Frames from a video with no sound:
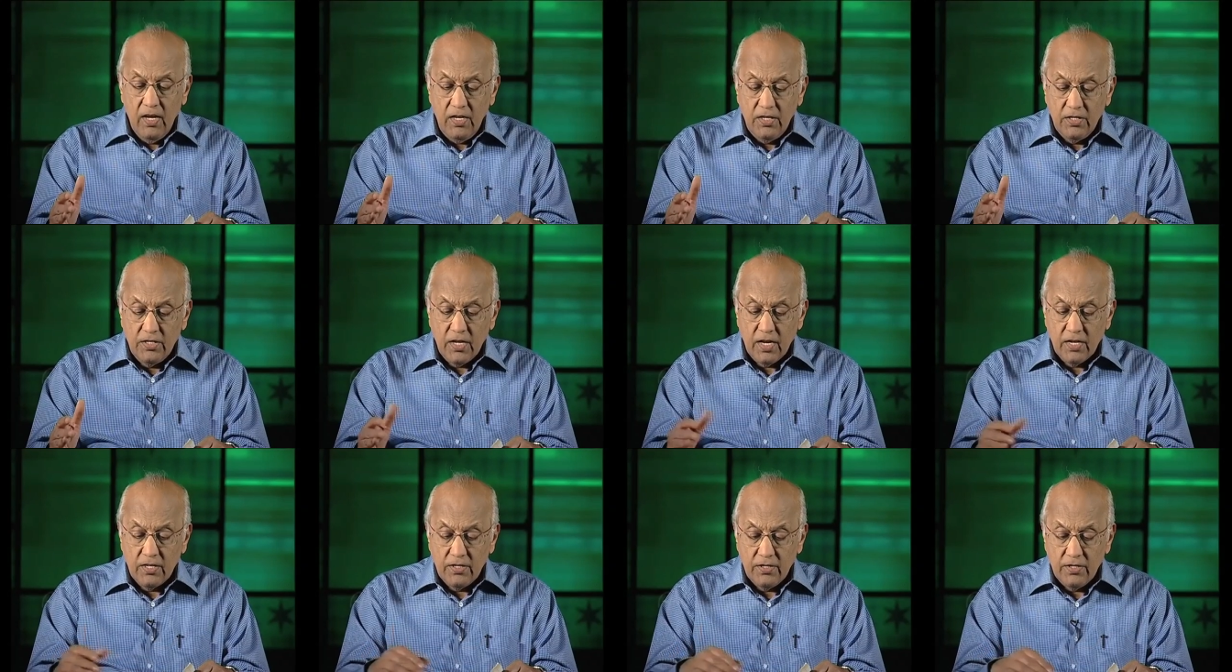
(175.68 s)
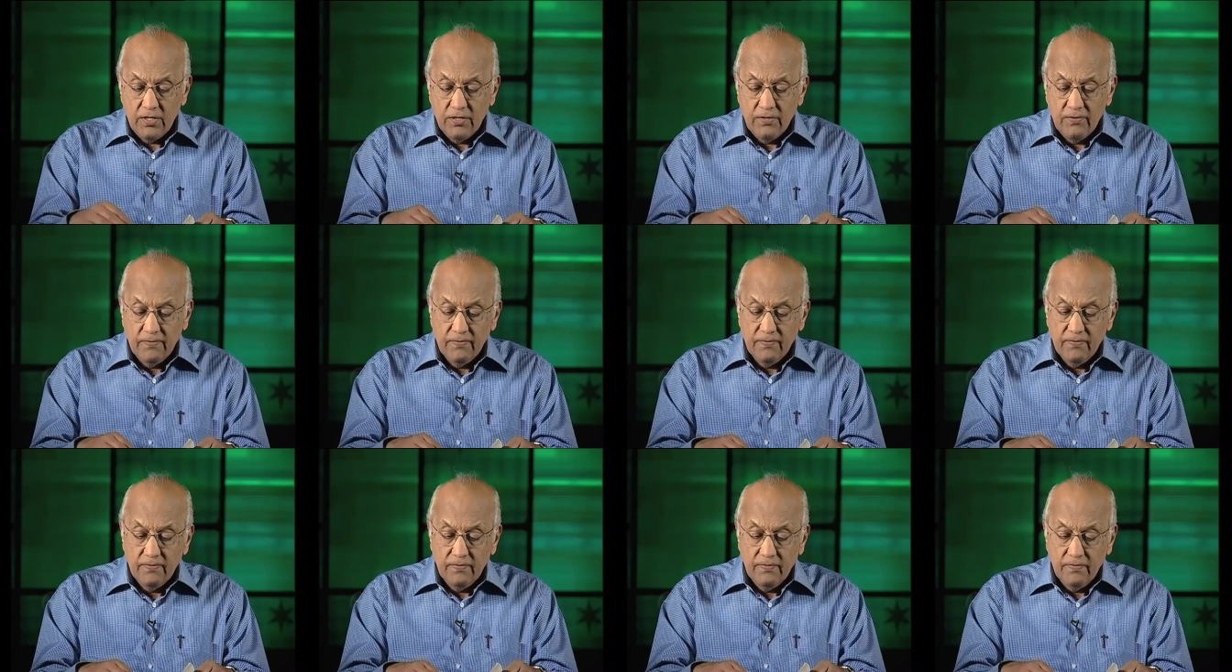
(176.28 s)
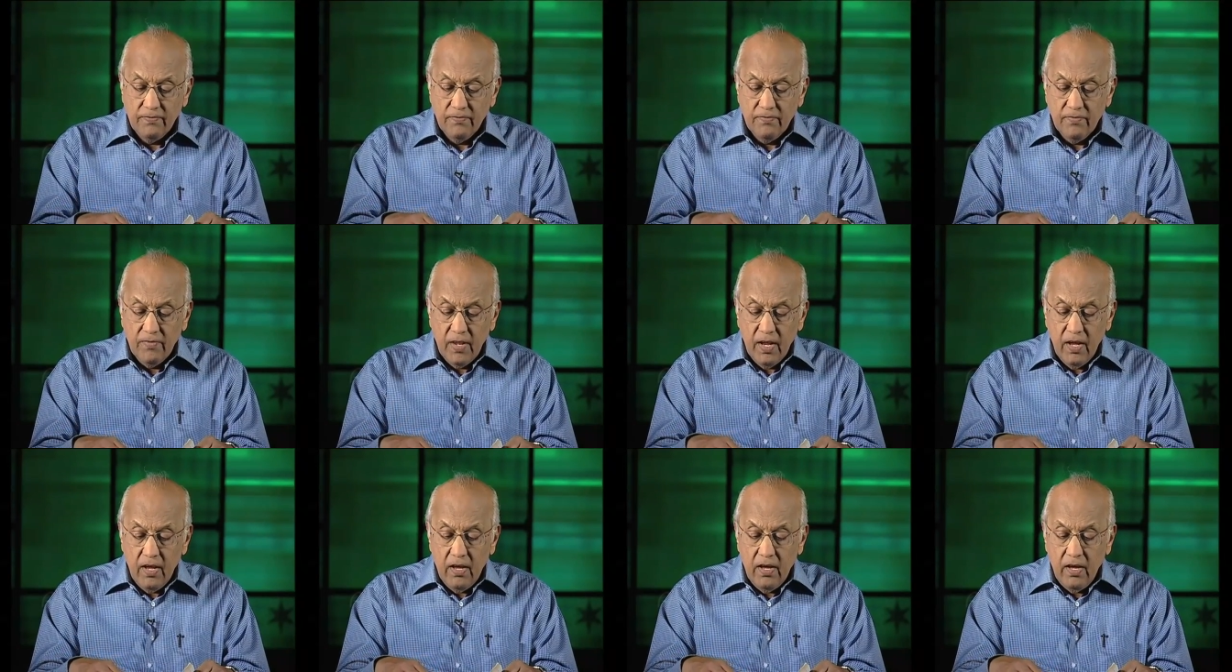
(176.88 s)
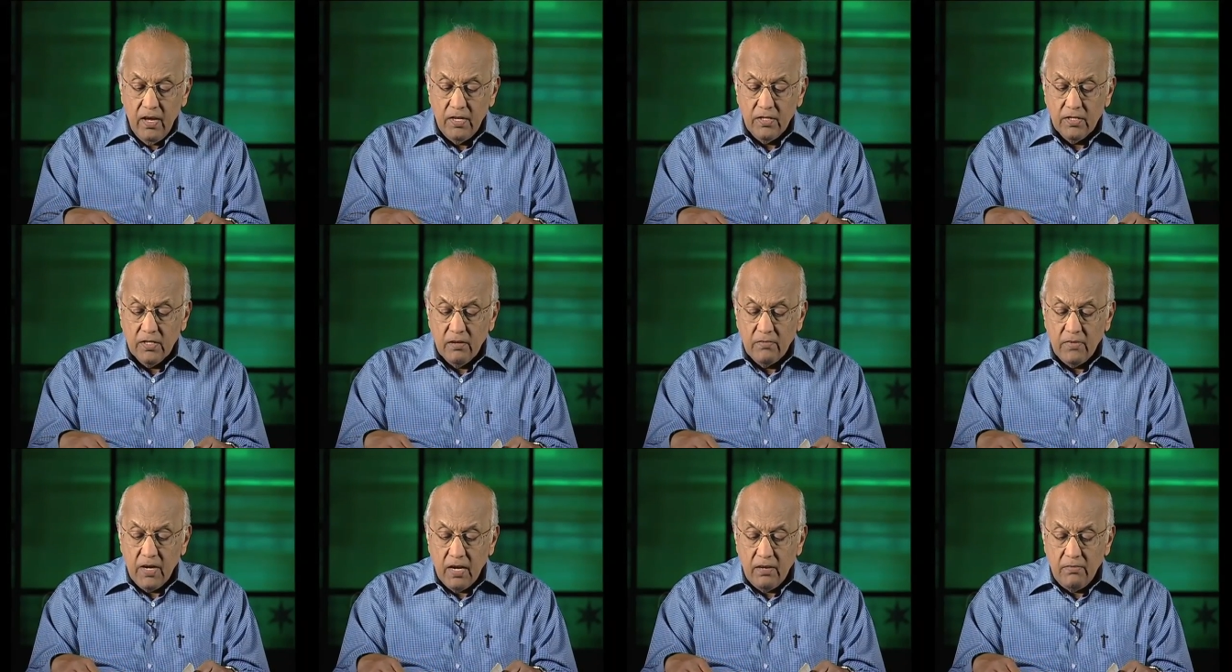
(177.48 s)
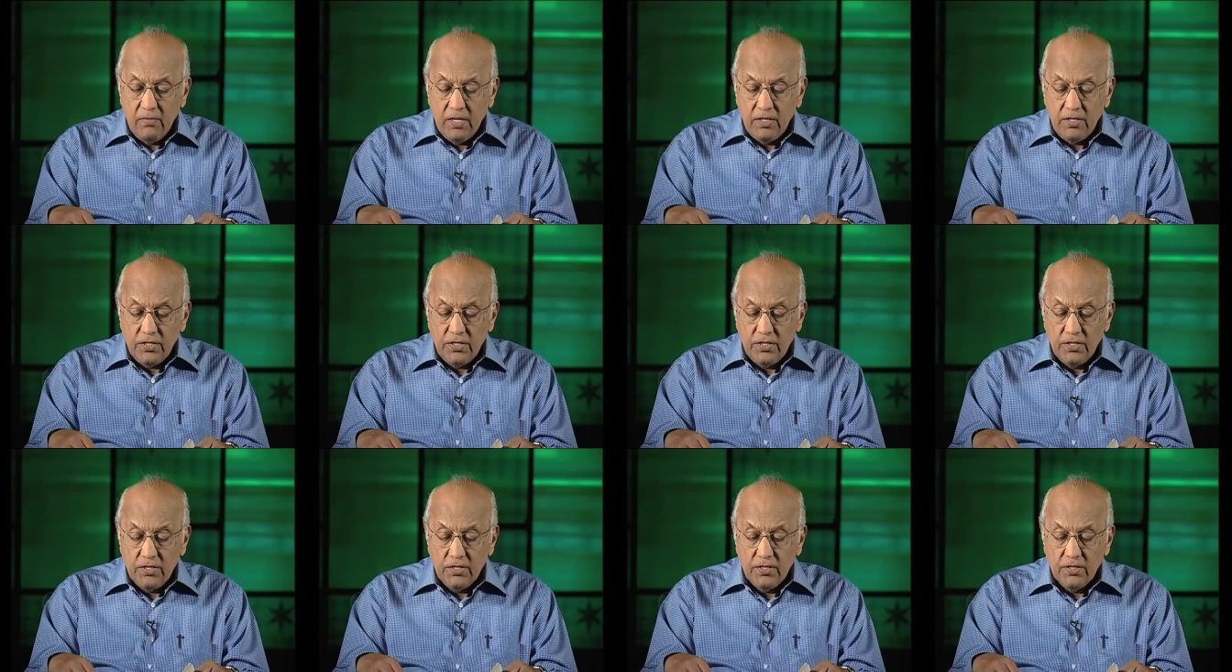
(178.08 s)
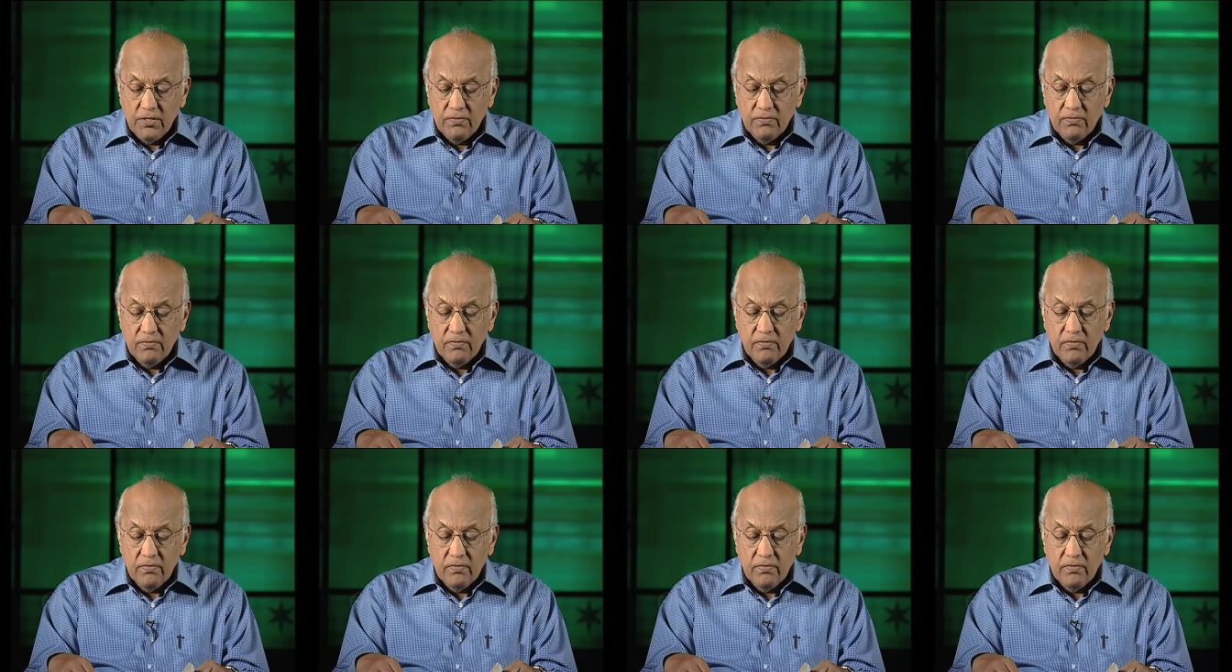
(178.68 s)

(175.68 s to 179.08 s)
he says, His commandments